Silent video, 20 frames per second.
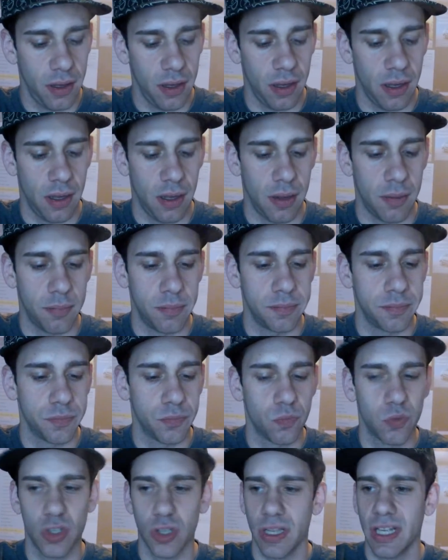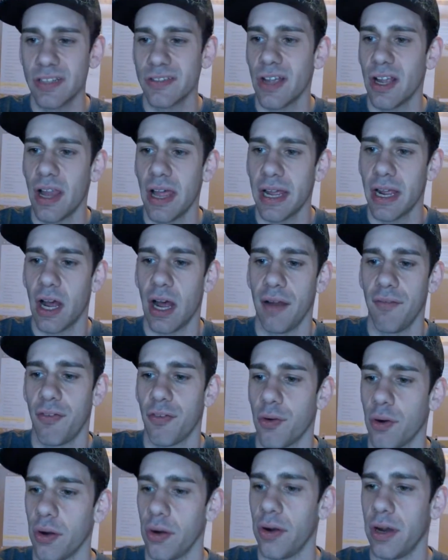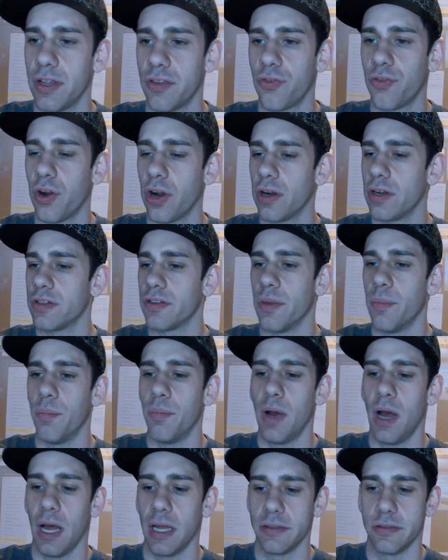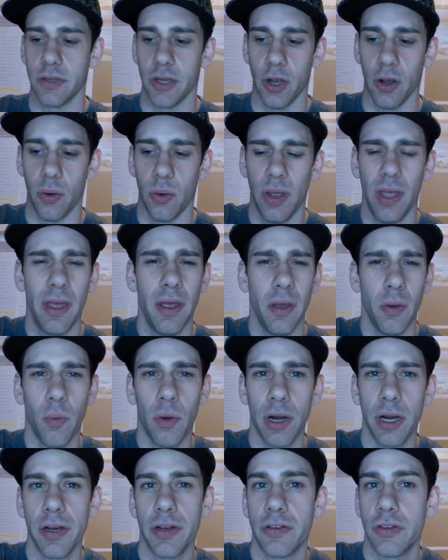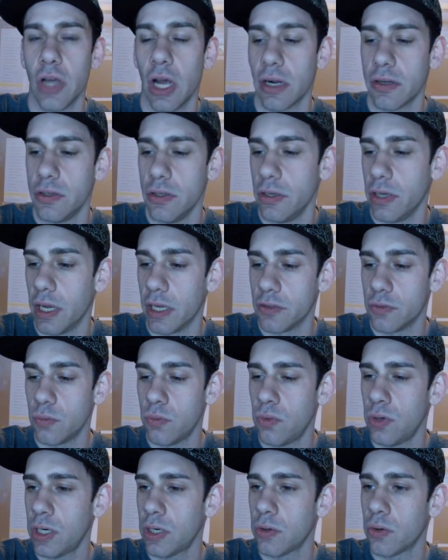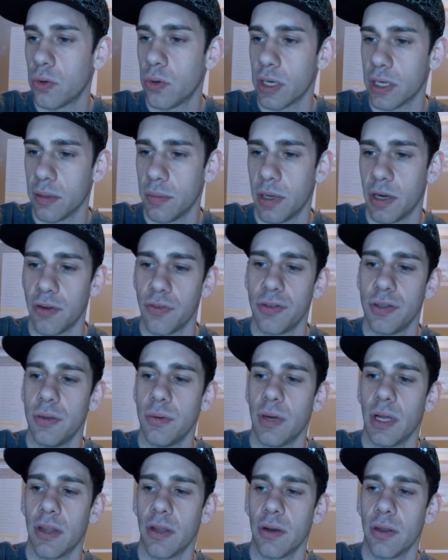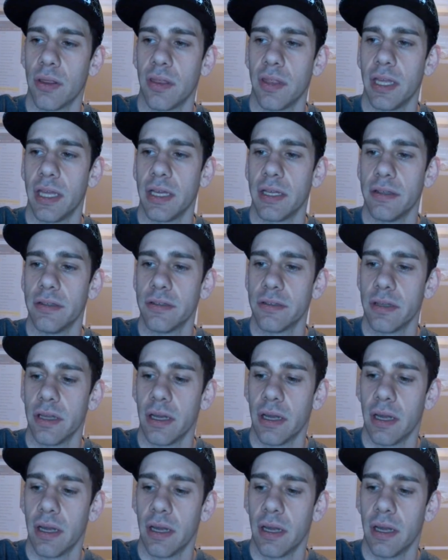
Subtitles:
So that's all I got for as far as the mods go. Wanted to talk to you guys real quick about a few other things.